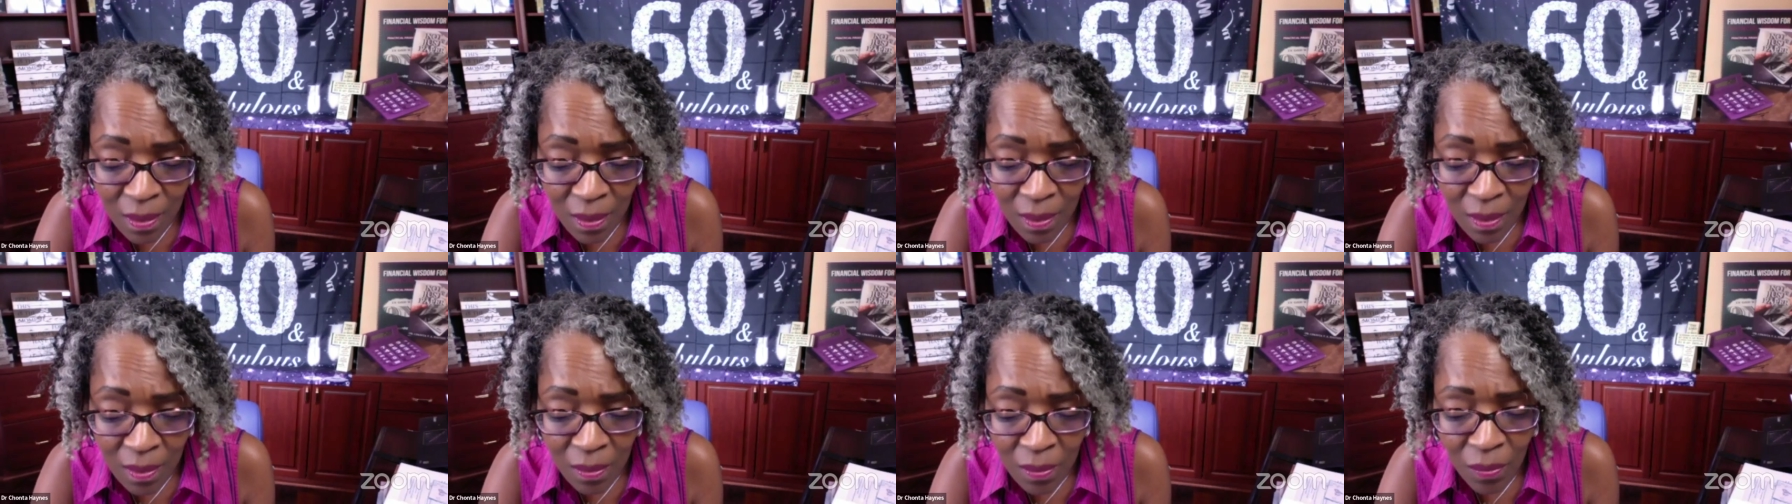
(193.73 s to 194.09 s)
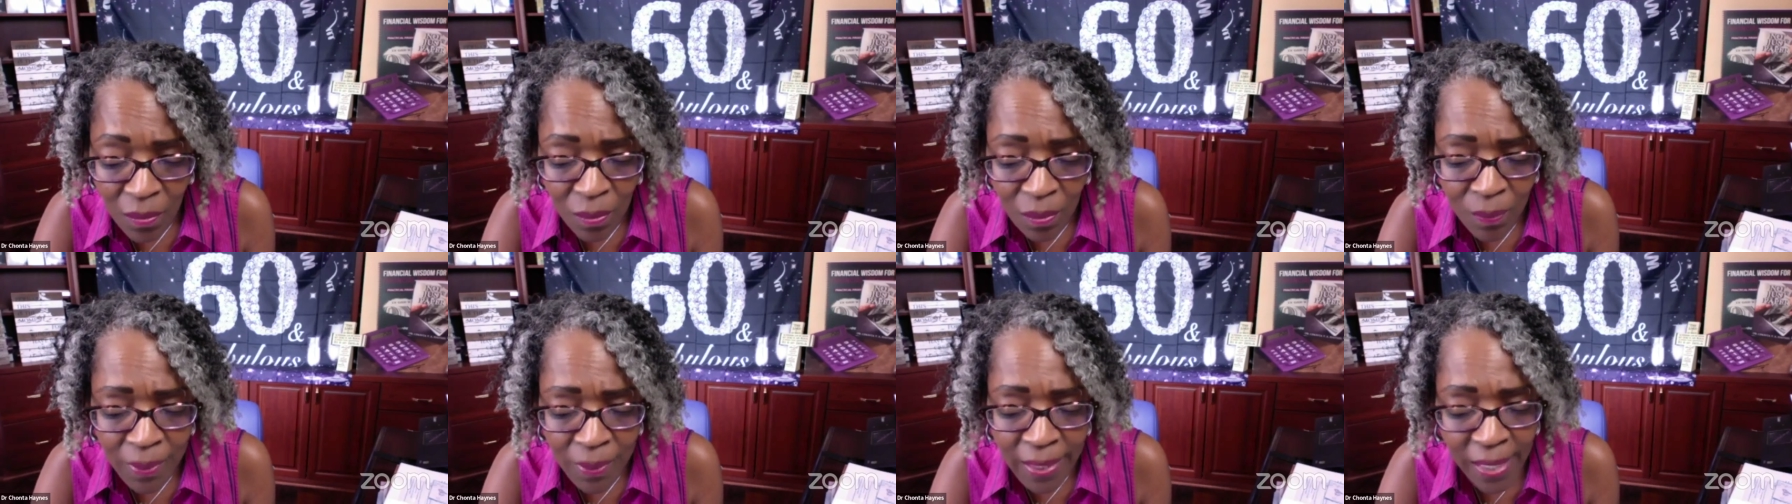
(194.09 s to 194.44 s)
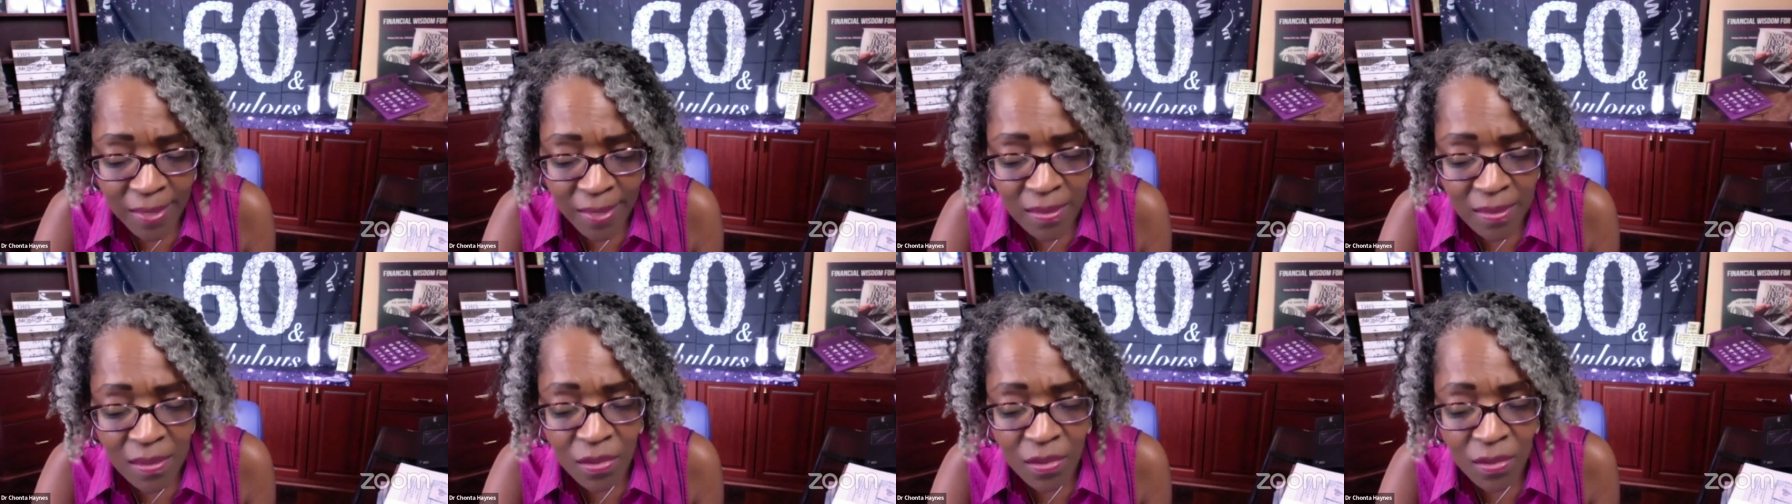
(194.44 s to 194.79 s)
Lord, we
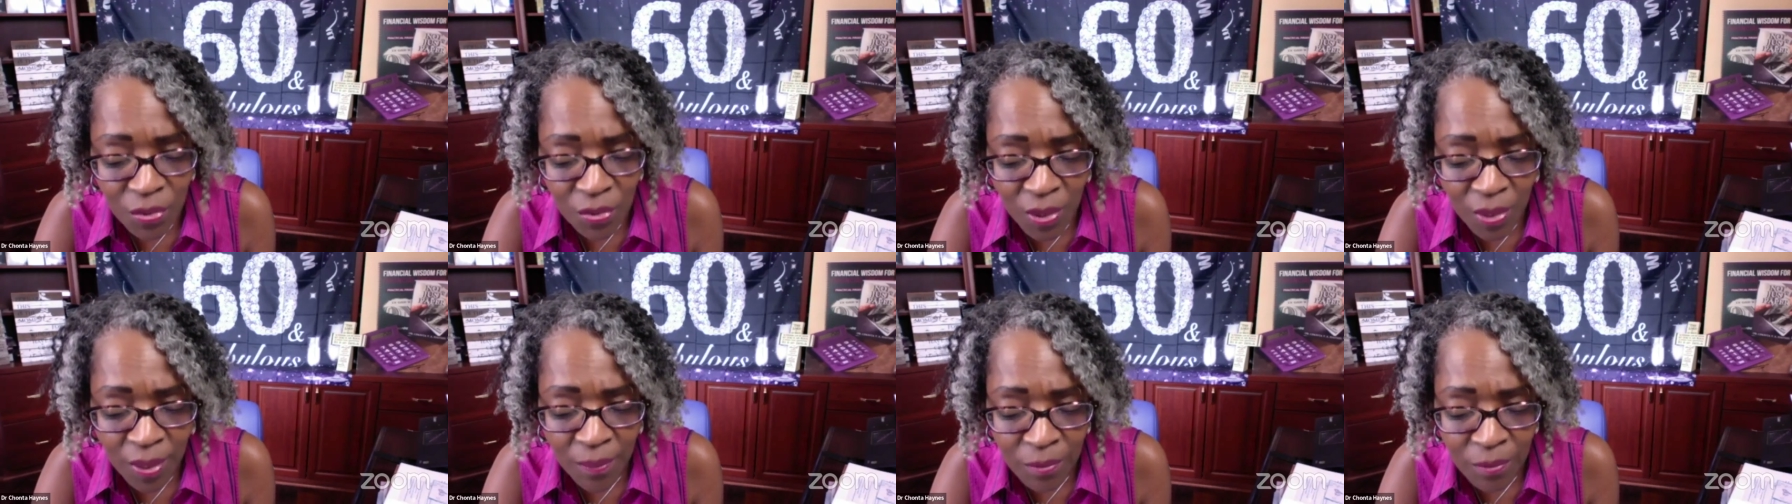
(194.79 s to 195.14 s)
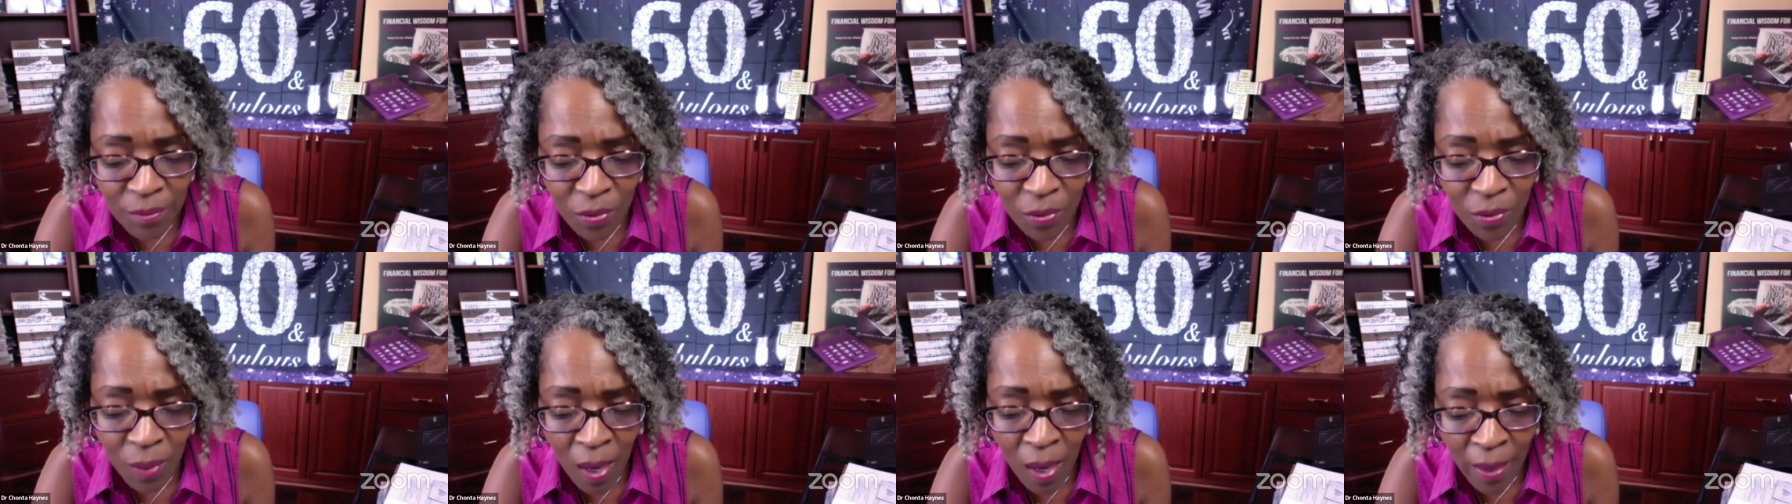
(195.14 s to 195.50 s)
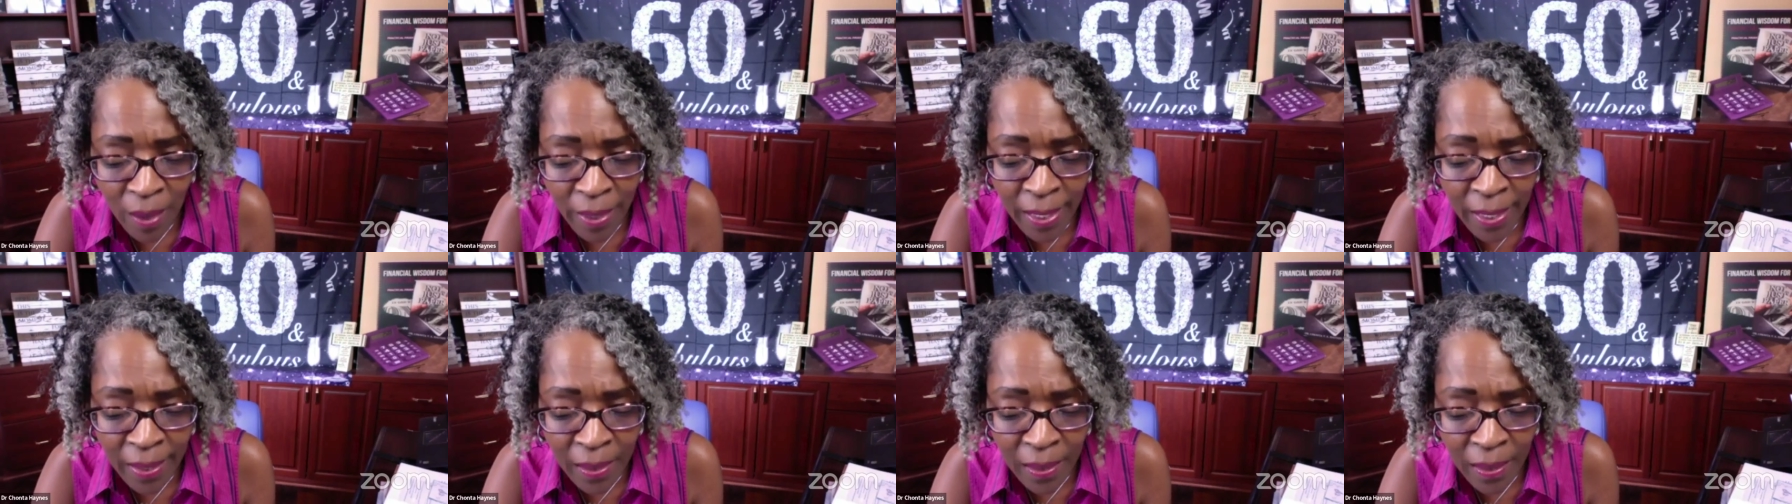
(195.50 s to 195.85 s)
ask that you come to our
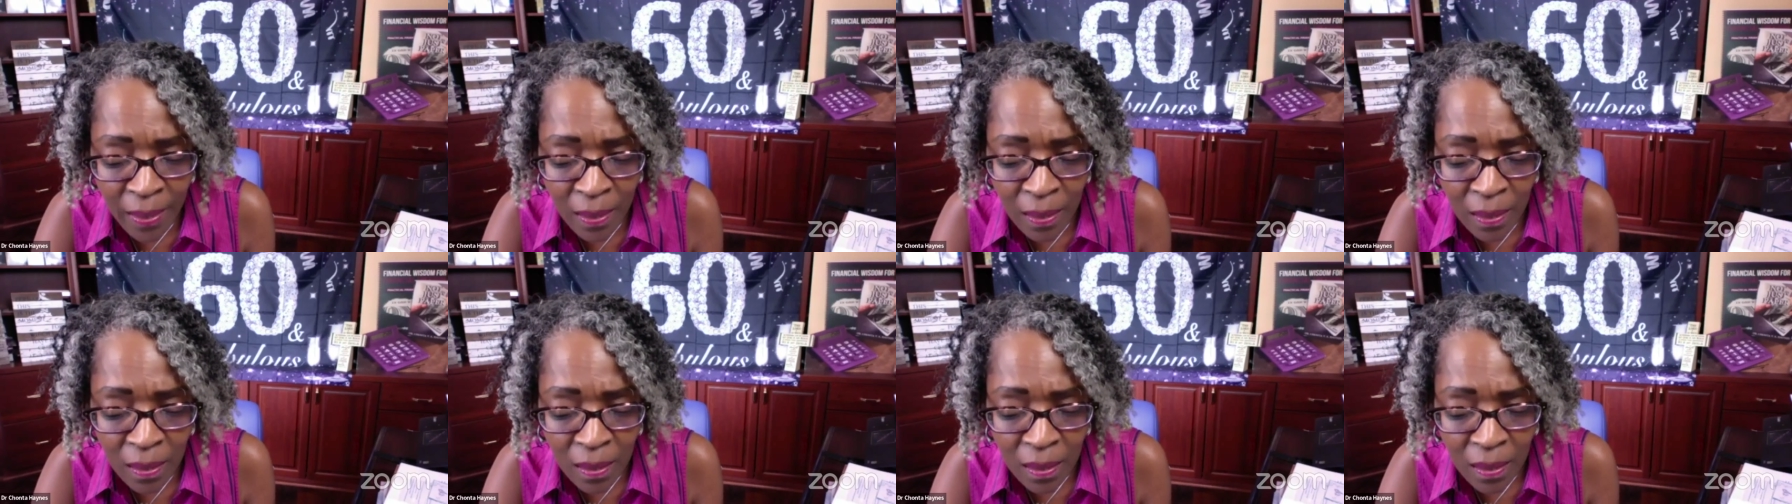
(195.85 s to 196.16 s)
aid